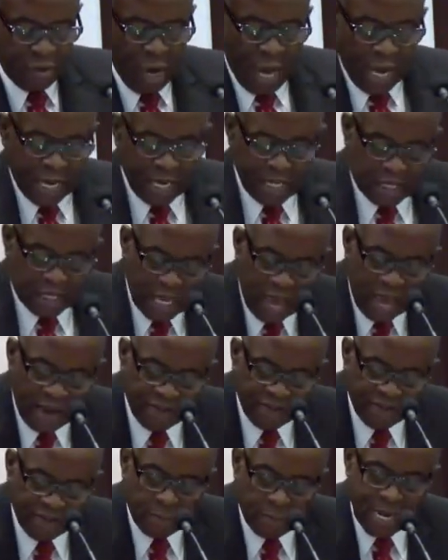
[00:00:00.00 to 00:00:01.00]
He saved
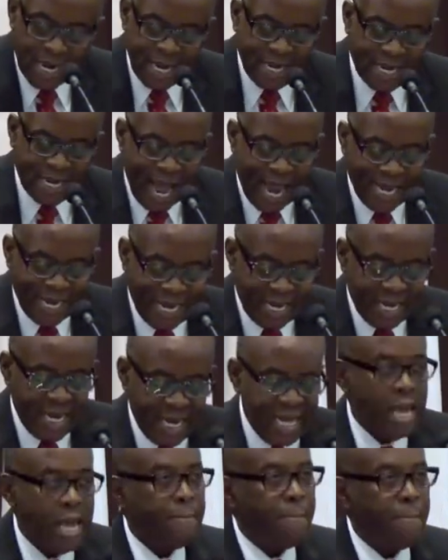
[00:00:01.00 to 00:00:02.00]
you, meaning God did the
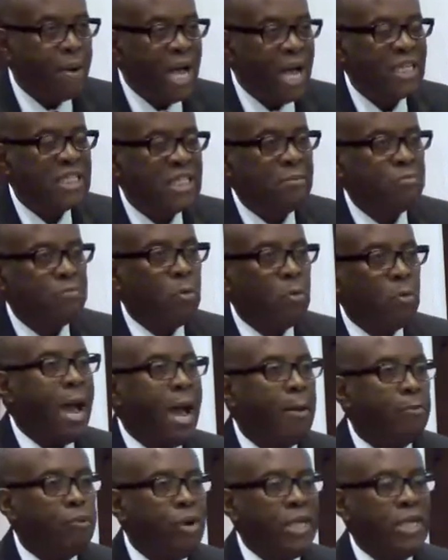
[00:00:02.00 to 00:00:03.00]
impossible by
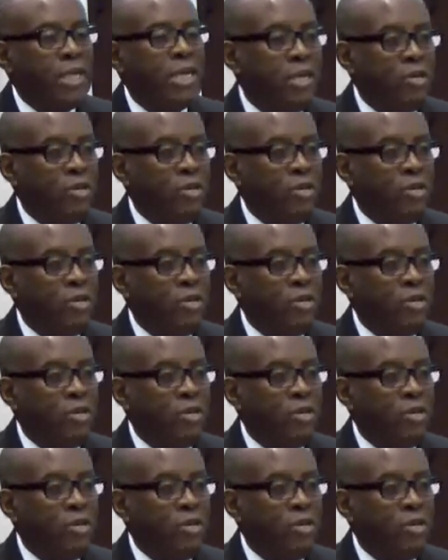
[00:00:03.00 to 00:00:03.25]
bringing you